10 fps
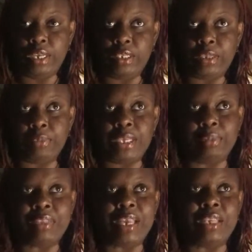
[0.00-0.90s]

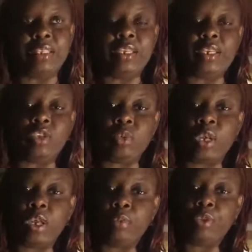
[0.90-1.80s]
Sometimes ideas will
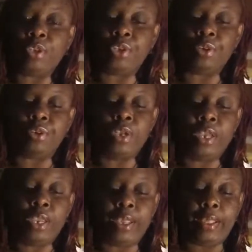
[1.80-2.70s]
come to you.
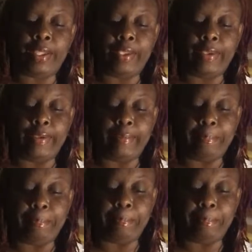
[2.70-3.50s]
Um,